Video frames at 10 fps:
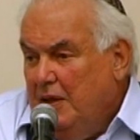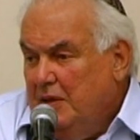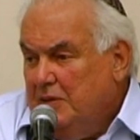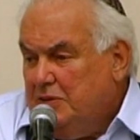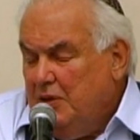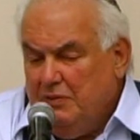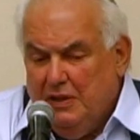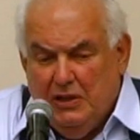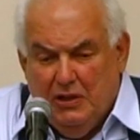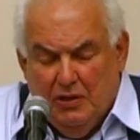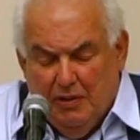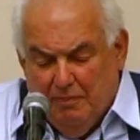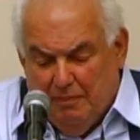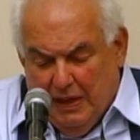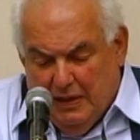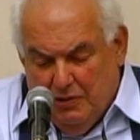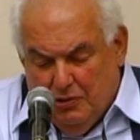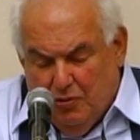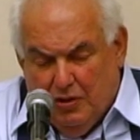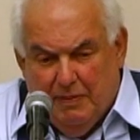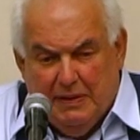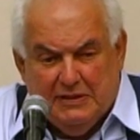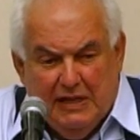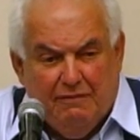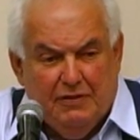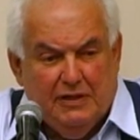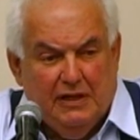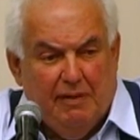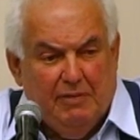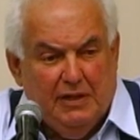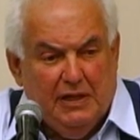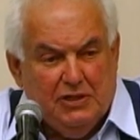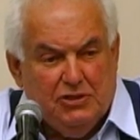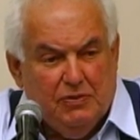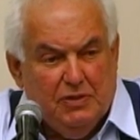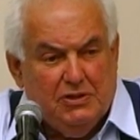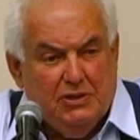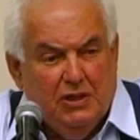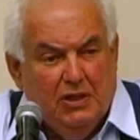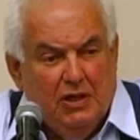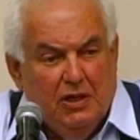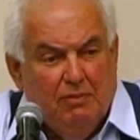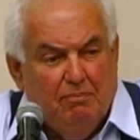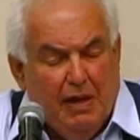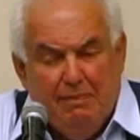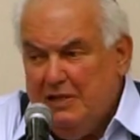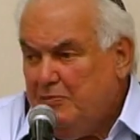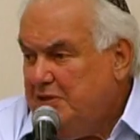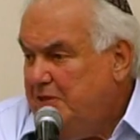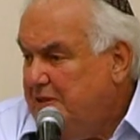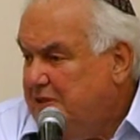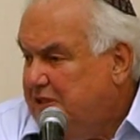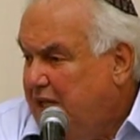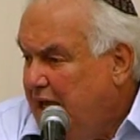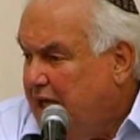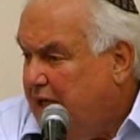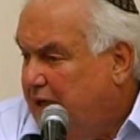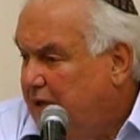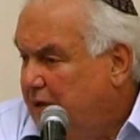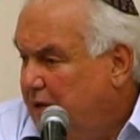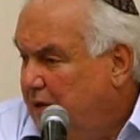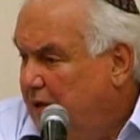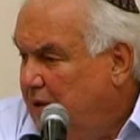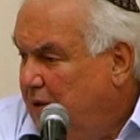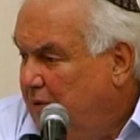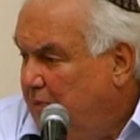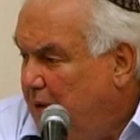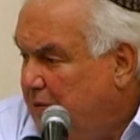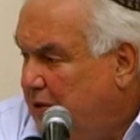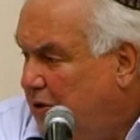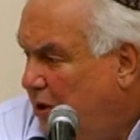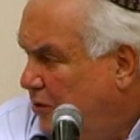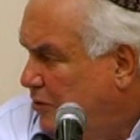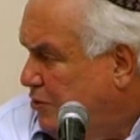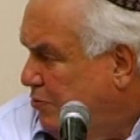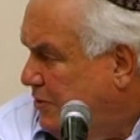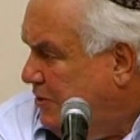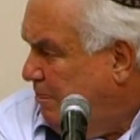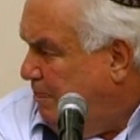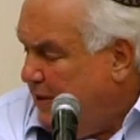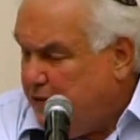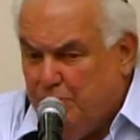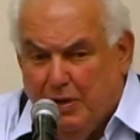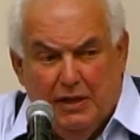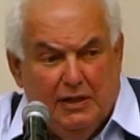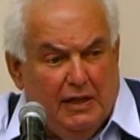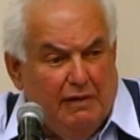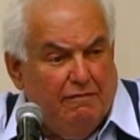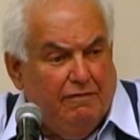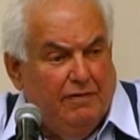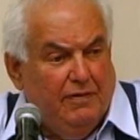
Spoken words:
So, Michael, you talk about sovereignty. I mean, the issue is, maybe it was a mistake. Maybe the Golos was the best way to live.